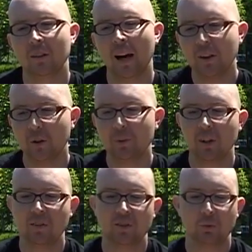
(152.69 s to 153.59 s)
the House of
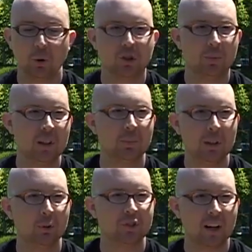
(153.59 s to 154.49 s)
Representatives is supposed to be the
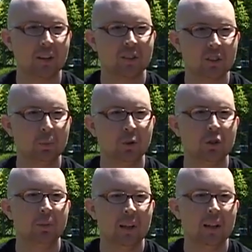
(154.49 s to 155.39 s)
people's house. It's supposed
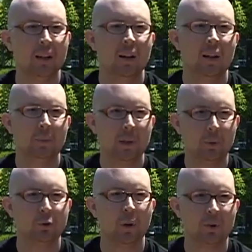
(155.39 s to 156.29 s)
to be the
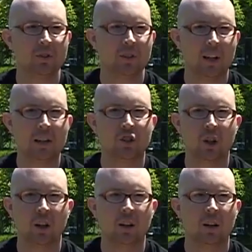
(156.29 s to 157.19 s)
people's
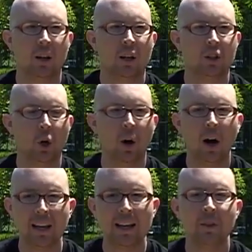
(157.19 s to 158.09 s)
representation,
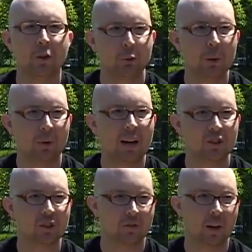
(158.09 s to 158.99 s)
in the three
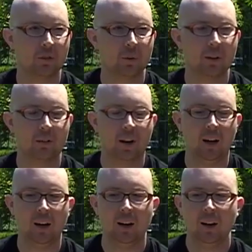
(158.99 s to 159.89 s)
branches of government,
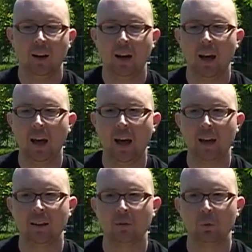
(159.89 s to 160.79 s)
right?
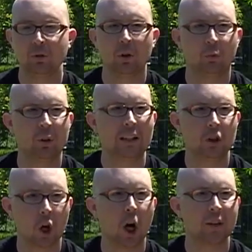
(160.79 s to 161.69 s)
And we sort of really
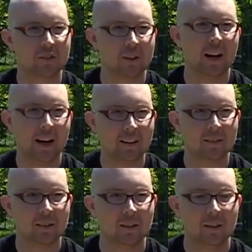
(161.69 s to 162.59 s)
lost that.